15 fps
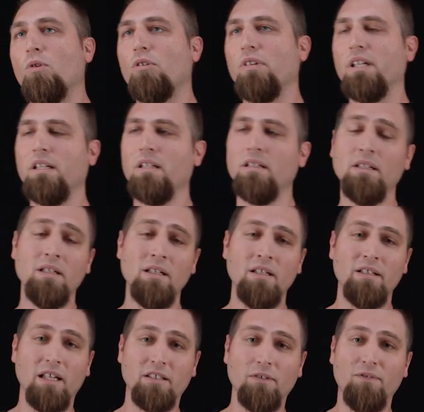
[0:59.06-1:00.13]
ordering it.
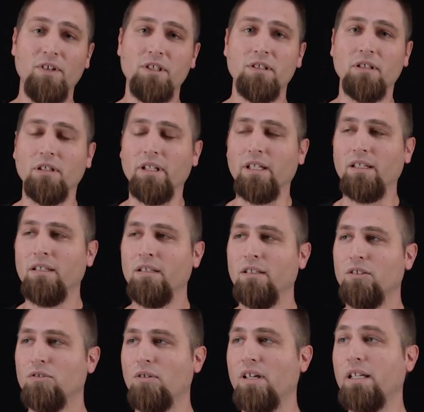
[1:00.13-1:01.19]
That's a phishing link.
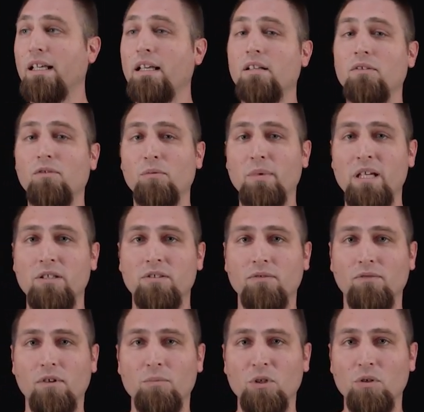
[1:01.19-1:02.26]
It's trying to get
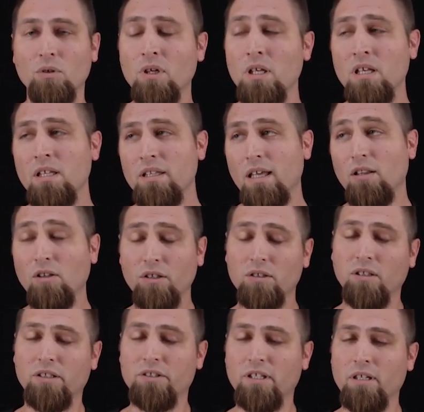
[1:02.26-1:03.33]
information from you that
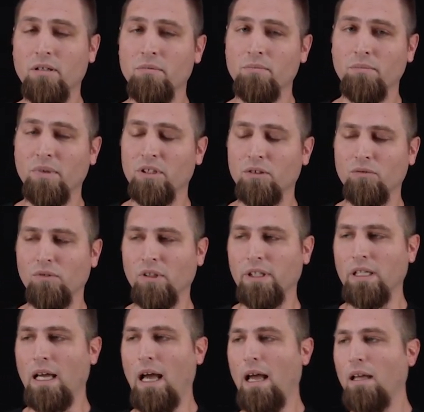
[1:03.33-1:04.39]
looks legit, but it's really
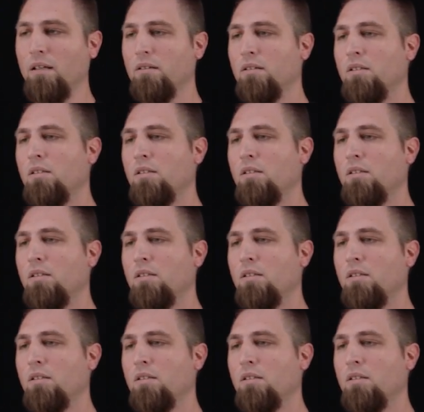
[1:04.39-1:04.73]
not.